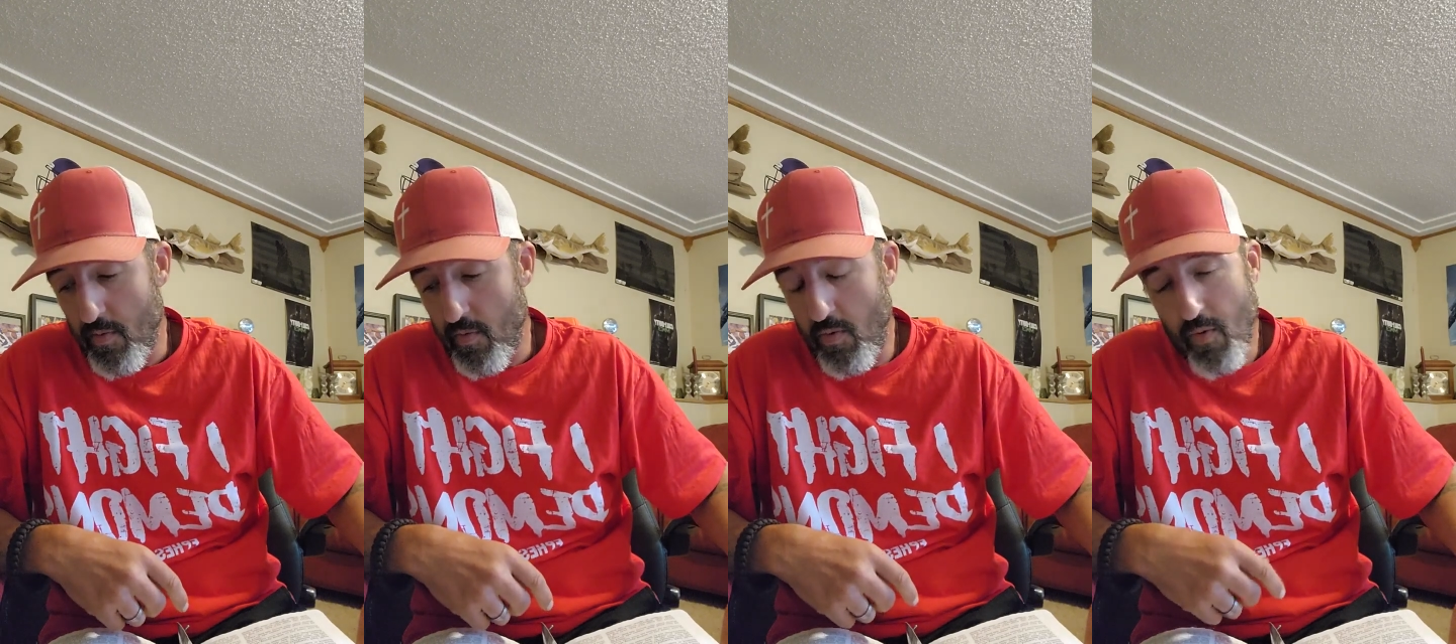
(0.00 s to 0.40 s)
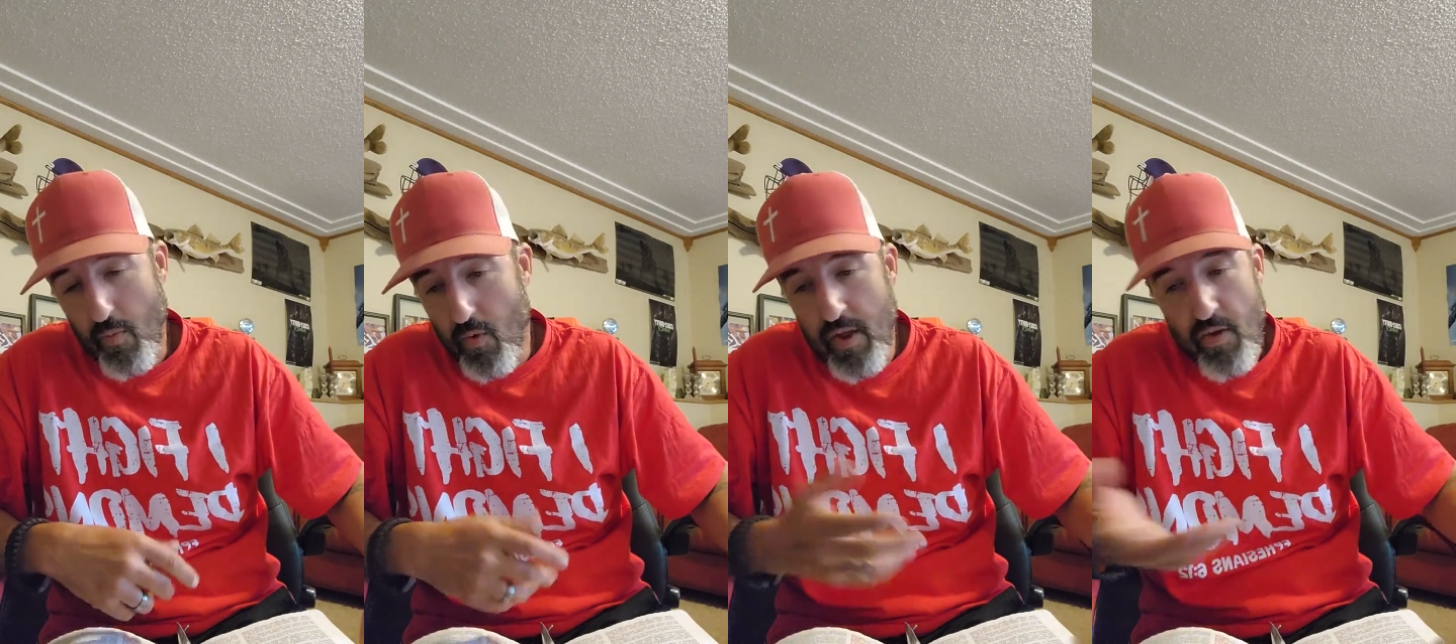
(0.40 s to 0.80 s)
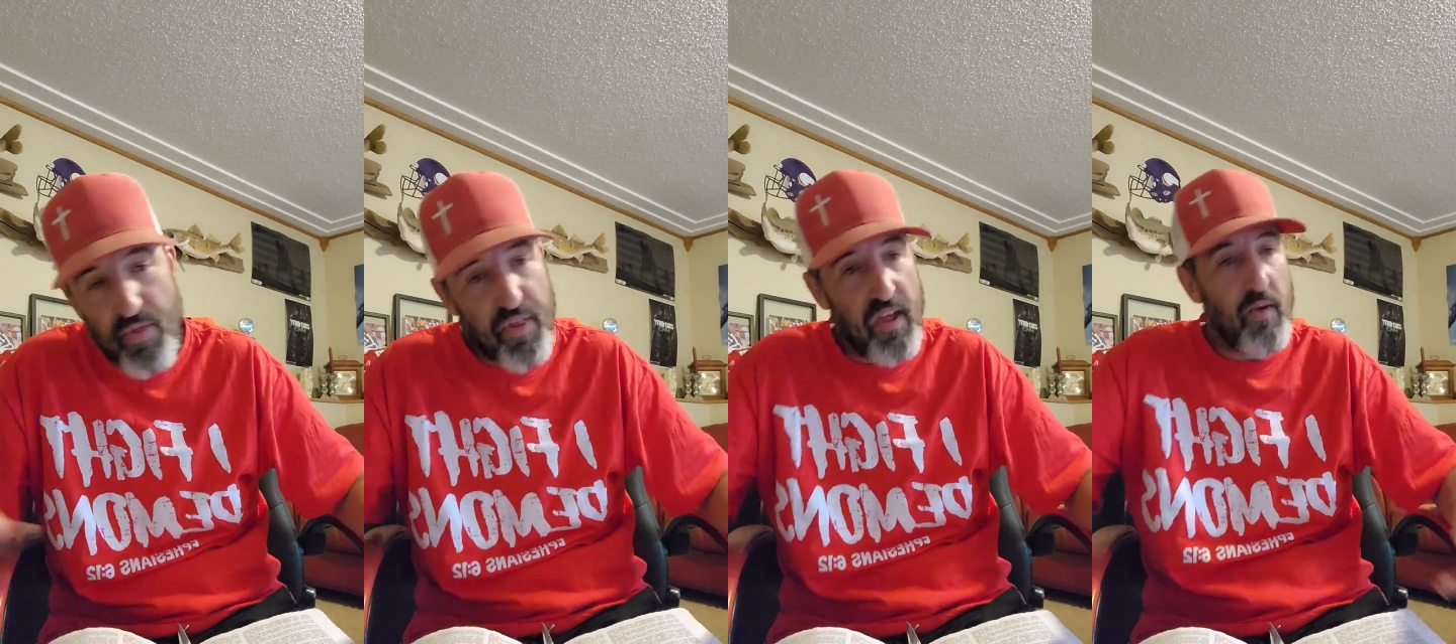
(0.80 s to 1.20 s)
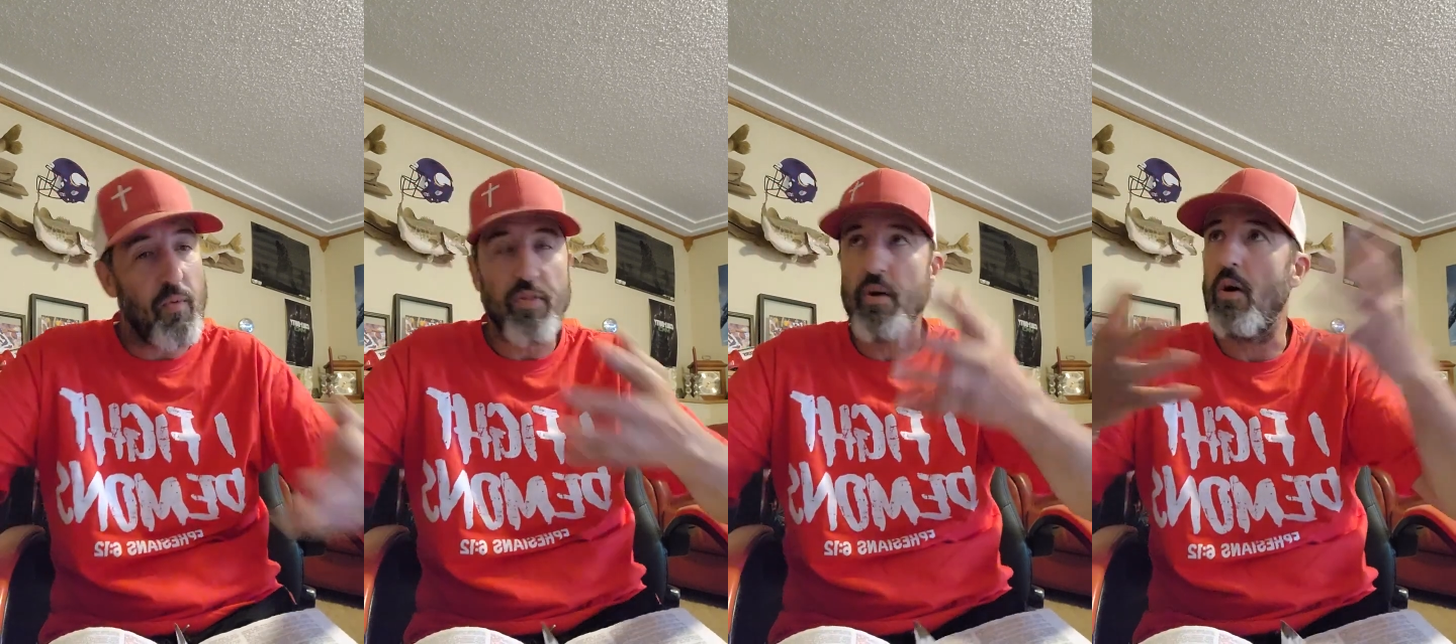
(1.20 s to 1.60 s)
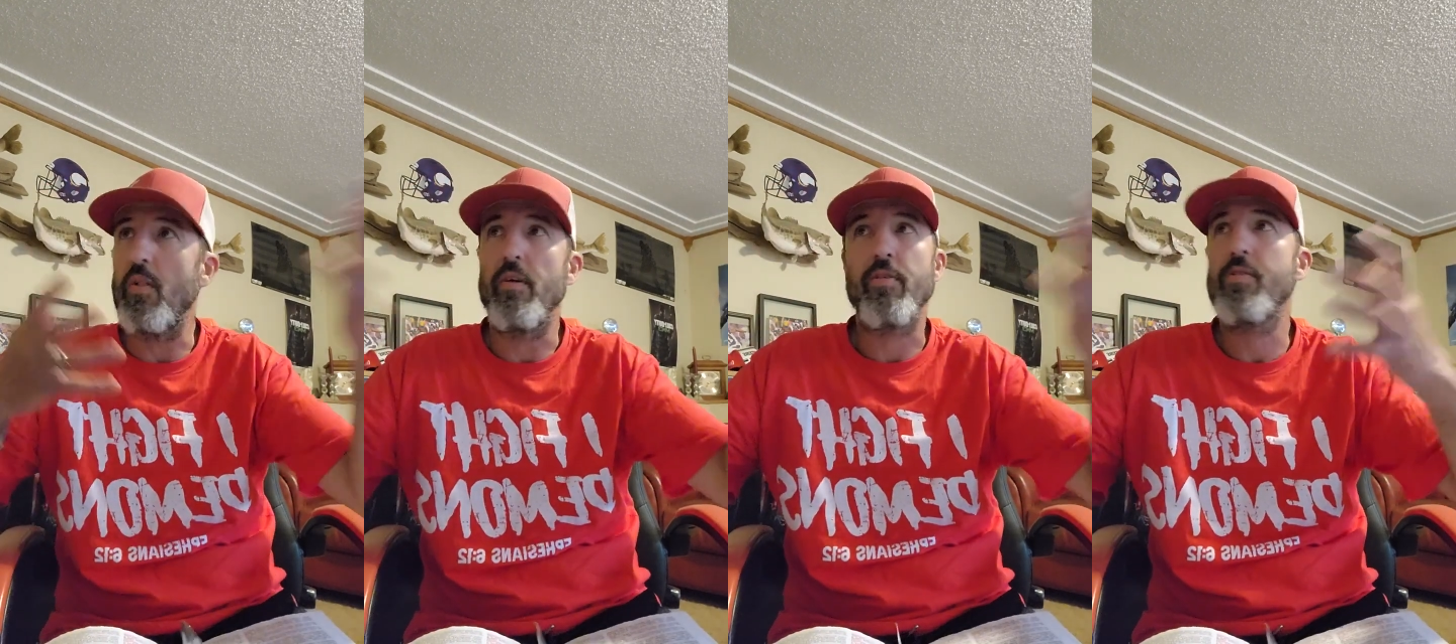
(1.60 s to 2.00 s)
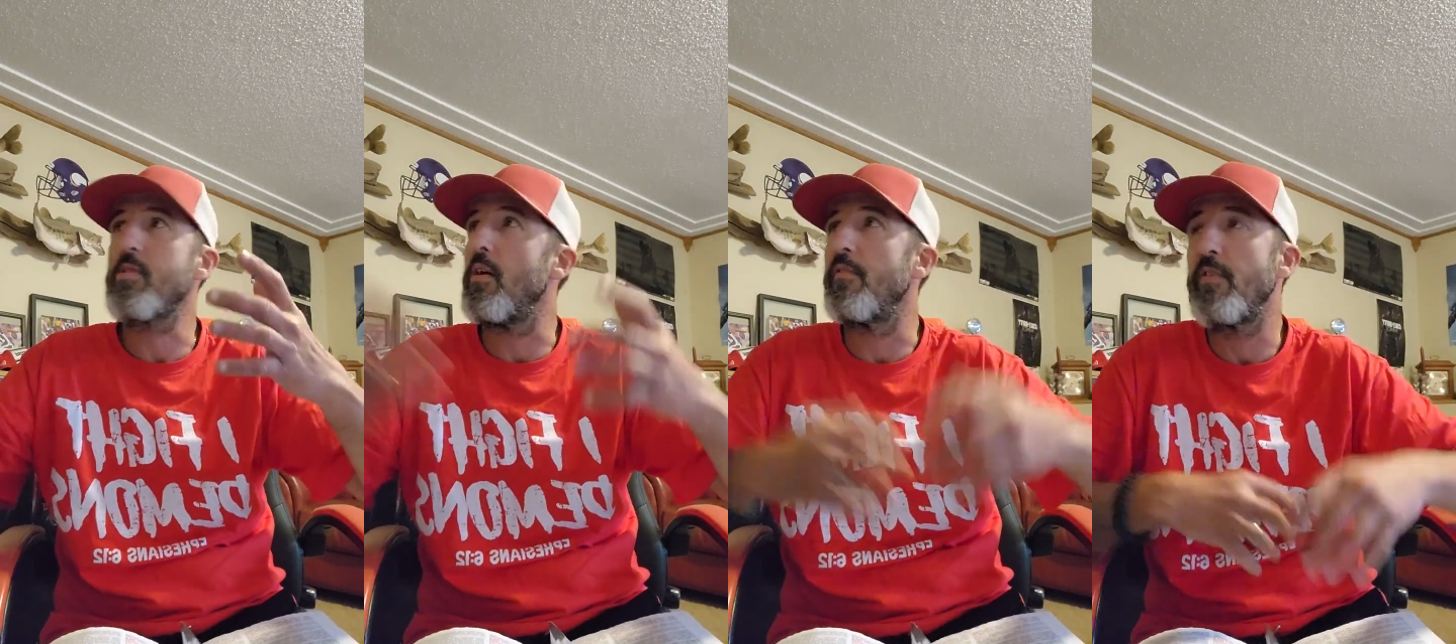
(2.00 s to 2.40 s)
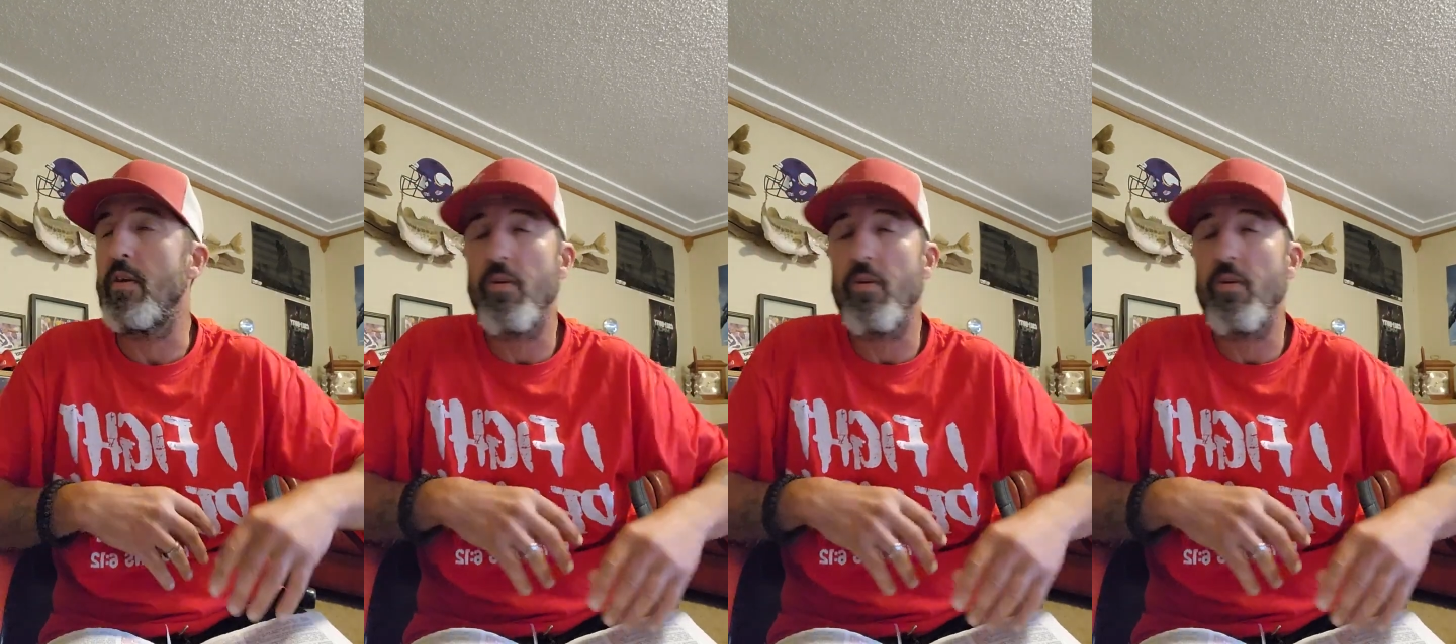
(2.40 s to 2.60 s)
what, what do you think with all this stuff?